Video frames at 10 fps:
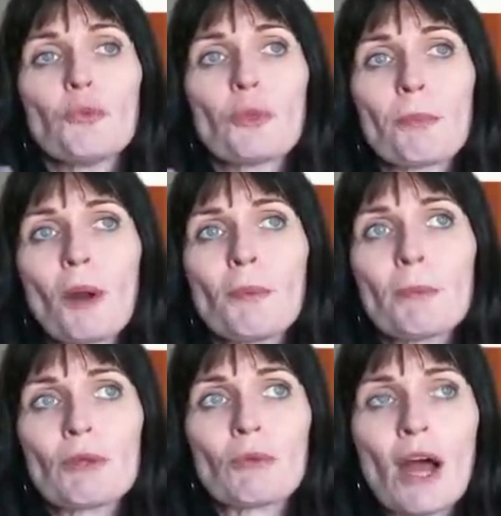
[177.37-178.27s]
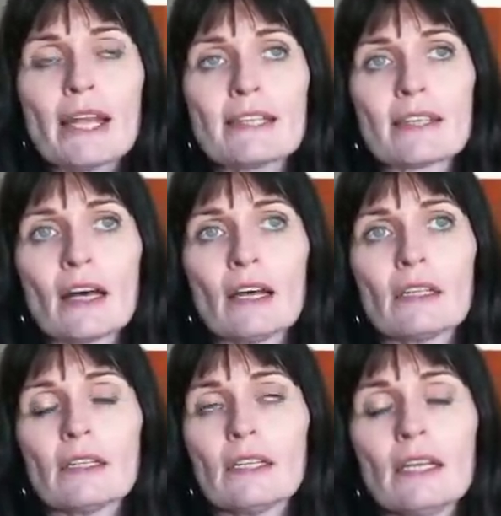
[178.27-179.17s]
The problem with writers
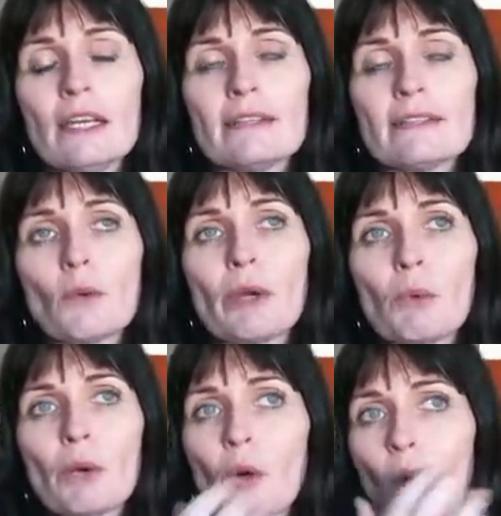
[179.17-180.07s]
is that we're